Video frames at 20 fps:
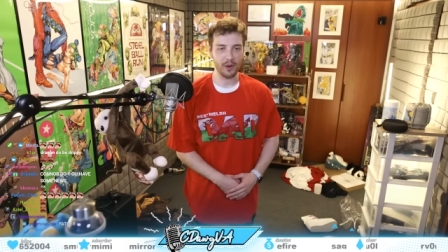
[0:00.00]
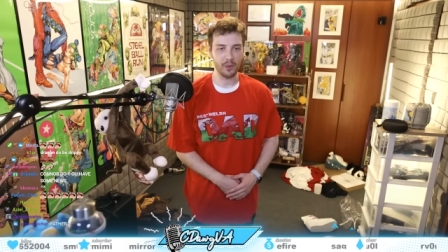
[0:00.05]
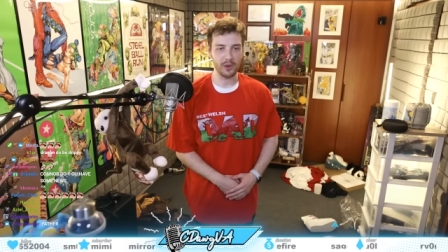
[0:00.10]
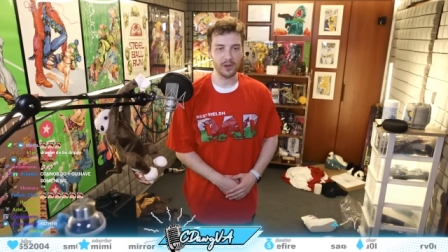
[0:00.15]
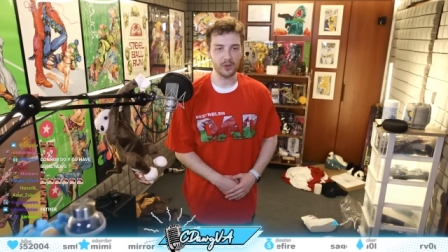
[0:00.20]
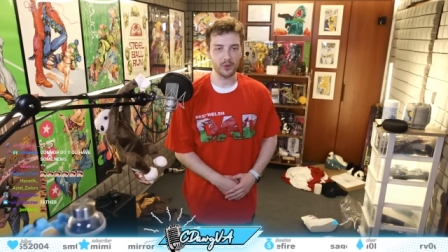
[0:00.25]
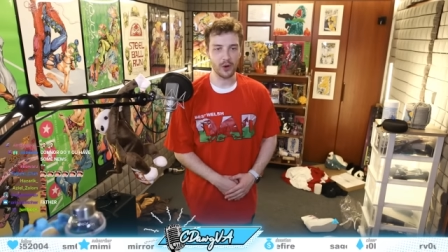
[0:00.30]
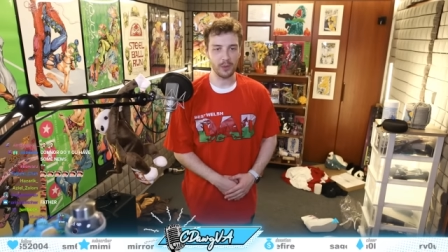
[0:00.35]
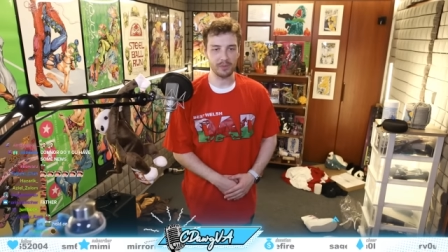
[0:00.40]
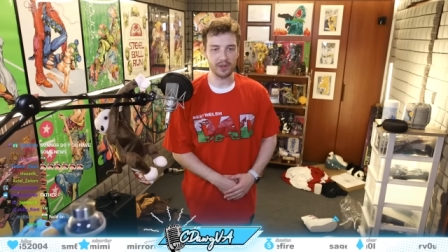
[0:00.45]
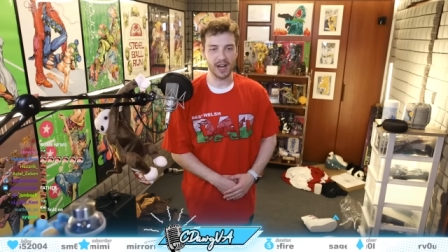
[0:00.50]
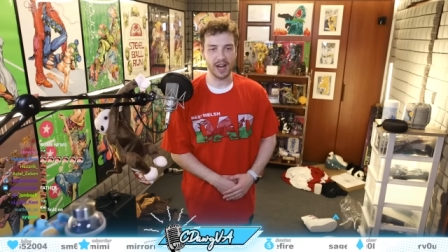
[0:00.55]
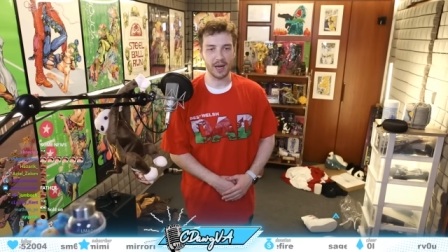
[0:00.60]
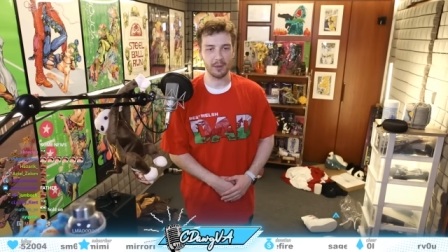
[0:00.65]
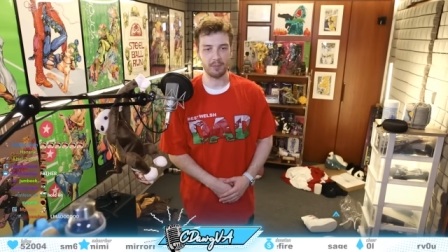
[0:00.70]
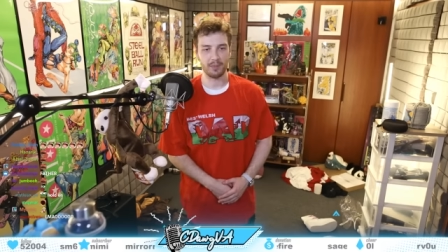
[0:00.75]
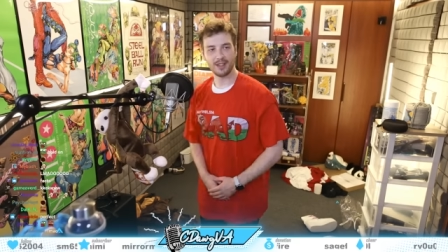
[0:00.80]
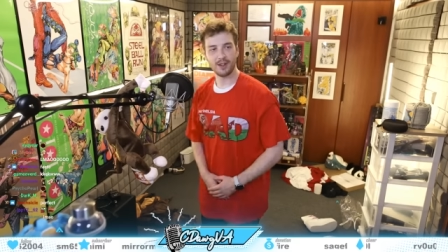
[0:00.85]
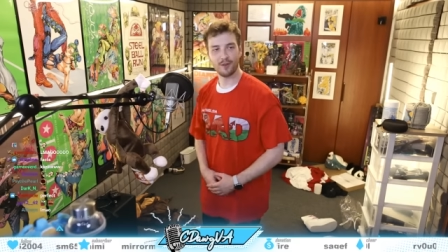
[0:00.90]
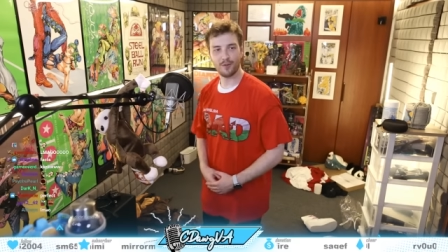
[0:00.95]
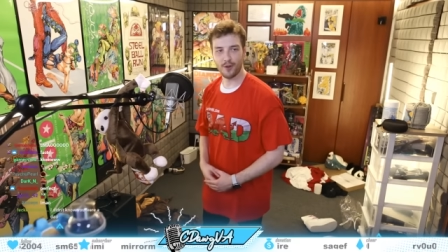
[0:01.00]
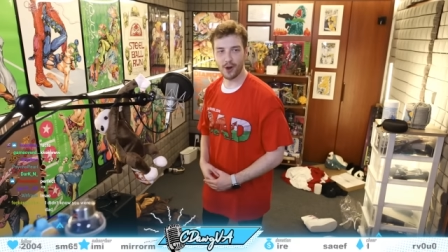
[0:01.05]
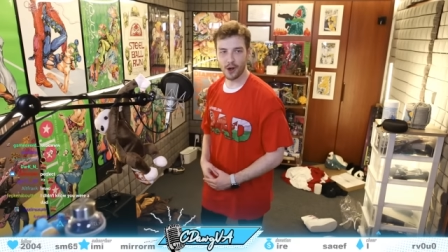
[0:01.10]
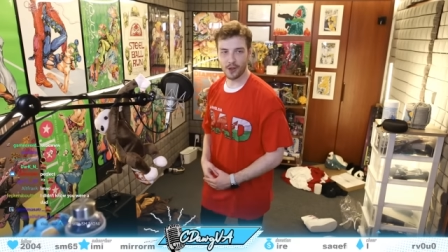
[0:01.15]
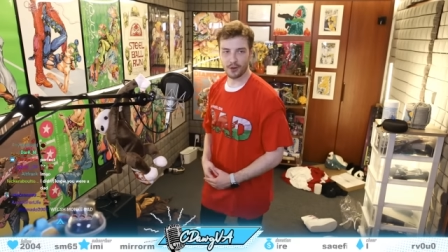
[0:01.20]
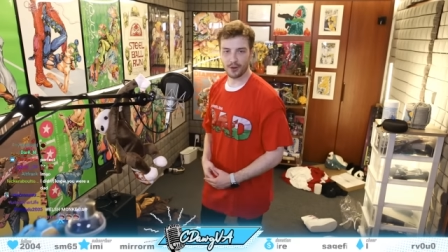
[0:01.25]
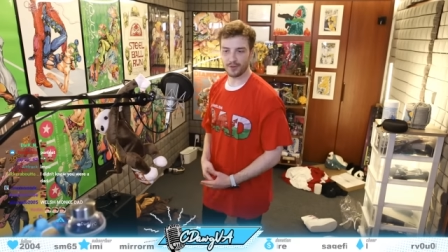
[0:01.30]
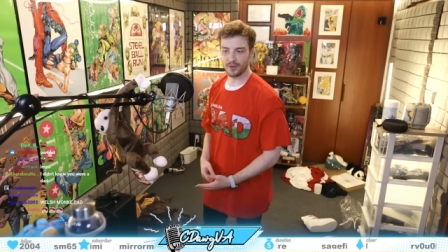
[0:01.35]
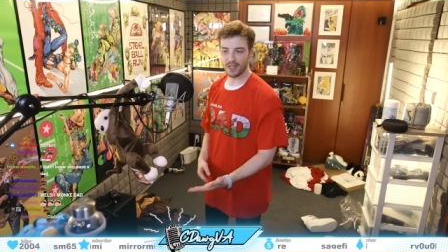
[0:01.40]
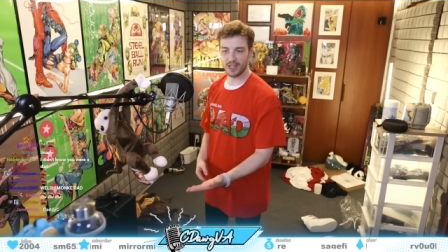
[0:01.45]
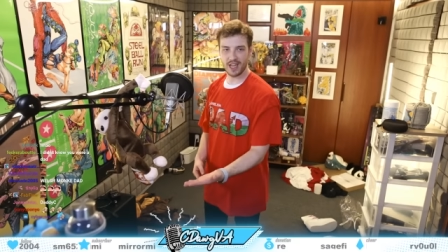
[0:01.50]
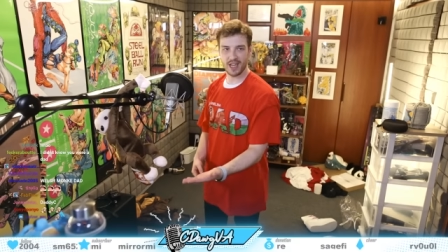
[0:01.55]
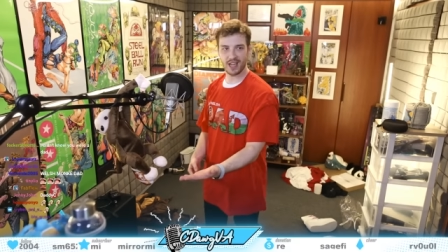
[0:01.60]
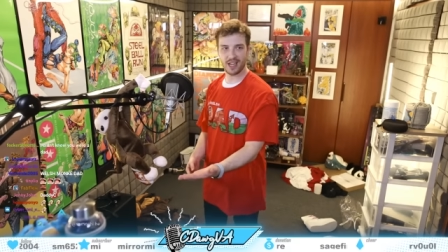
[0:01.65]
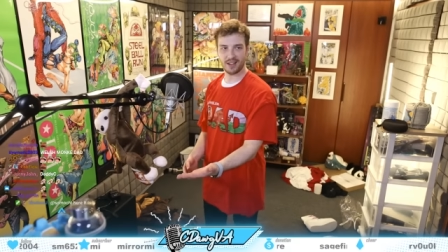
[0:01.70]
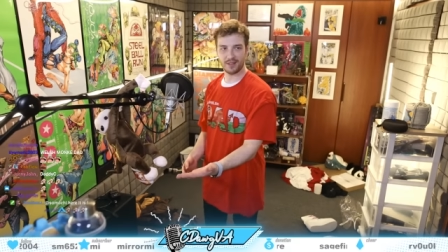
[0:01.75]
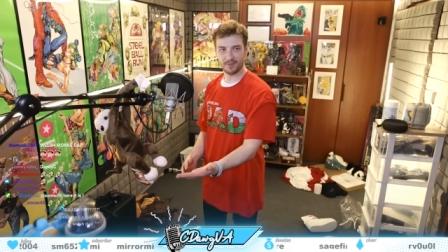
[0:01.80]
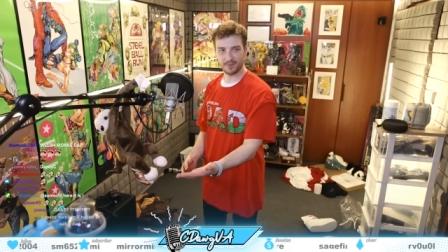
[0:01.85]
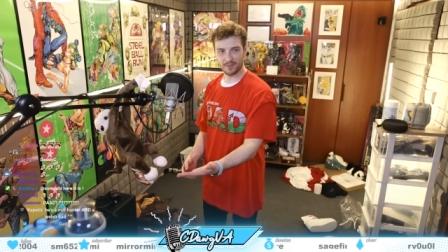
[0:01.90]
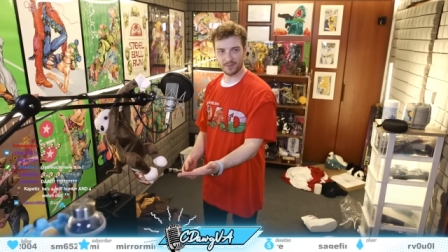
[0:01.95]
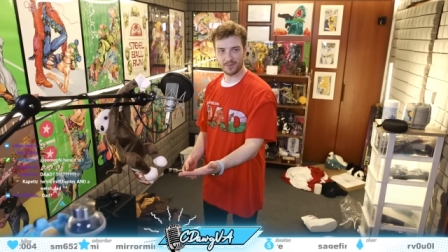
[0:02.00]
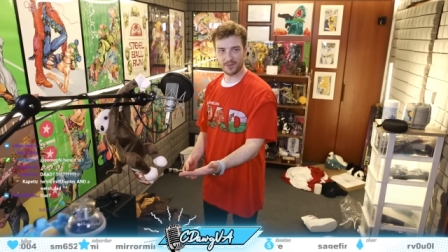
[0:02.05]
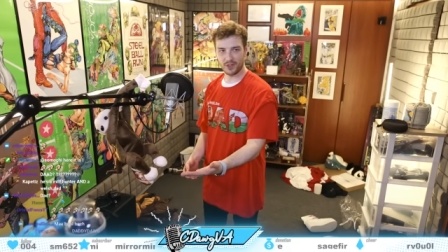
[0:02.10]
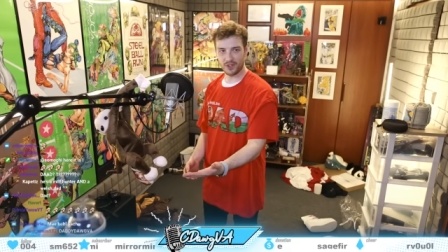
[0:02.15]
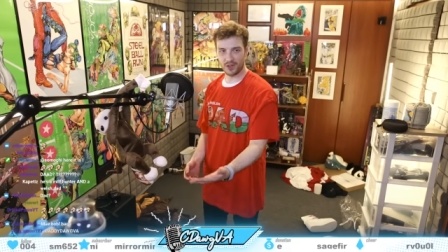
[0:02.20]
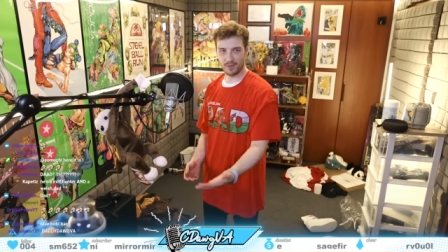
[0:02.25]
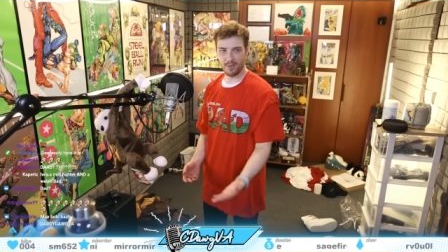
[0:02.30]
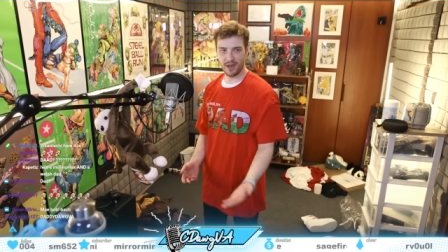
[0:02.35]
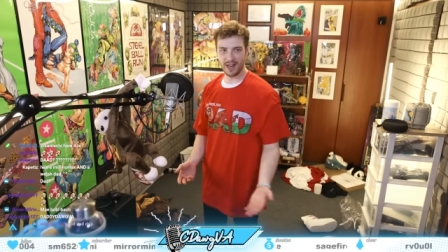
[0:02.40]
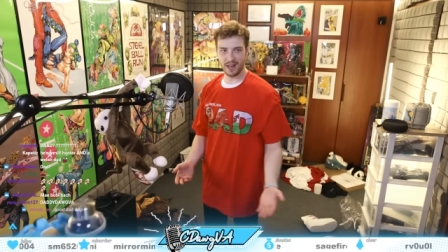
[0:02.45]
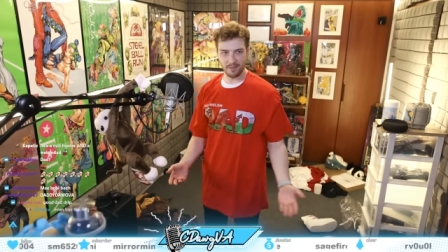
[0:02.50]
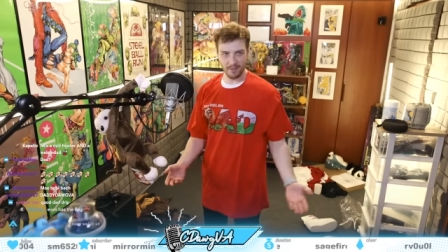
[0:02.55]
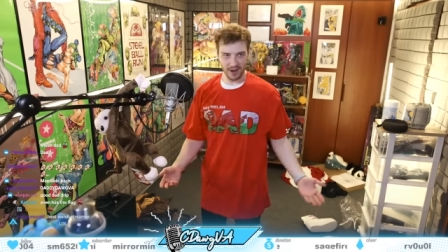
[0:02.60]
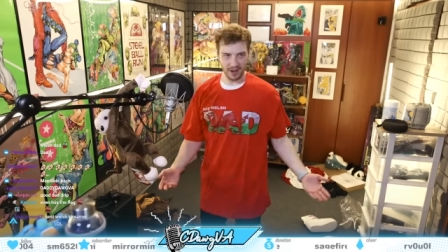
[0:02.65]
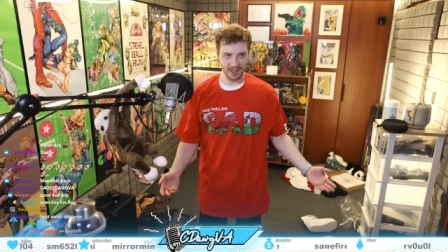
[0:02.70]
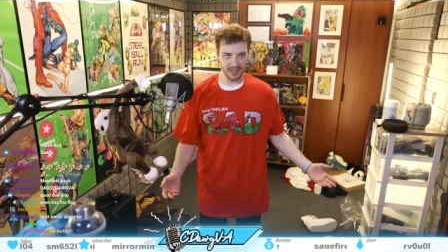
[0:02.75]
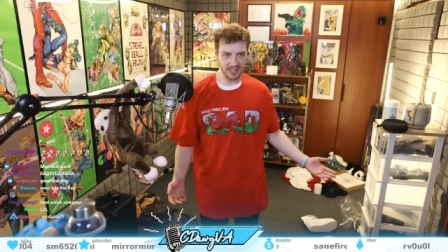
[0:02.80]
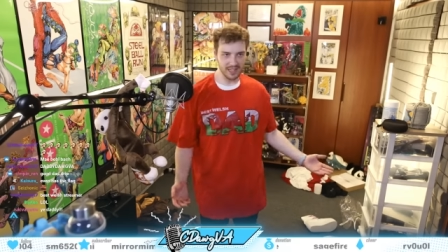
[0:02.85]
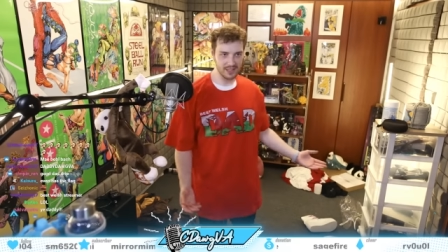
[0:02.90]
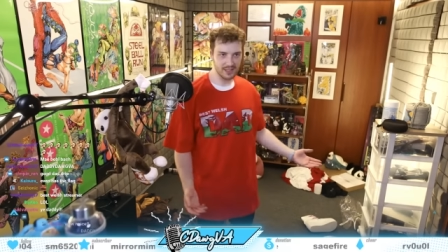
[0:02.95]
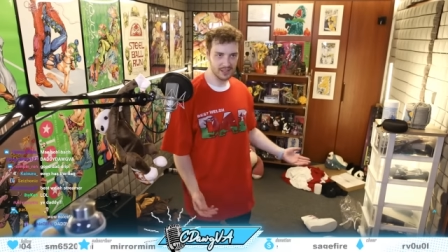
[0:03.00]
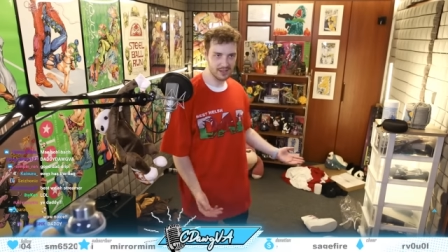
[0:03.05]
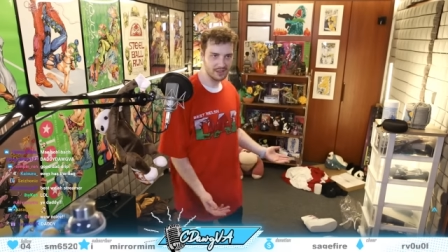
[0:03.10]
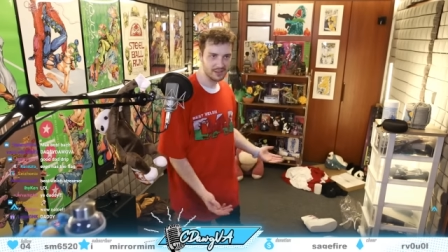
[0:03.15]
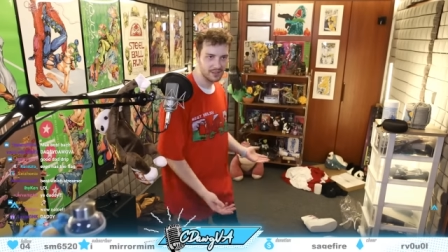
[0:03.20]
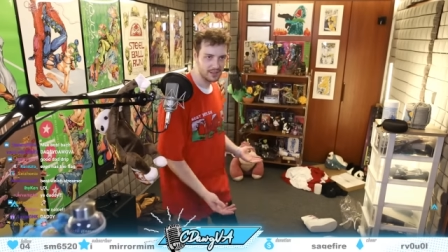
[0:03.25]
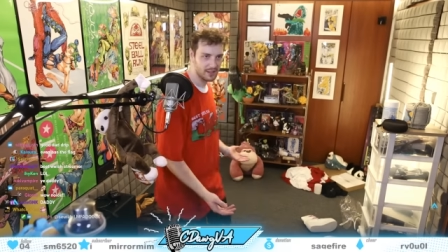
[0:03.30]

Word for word: Are we dripped up? Father of the year? To many monkeys?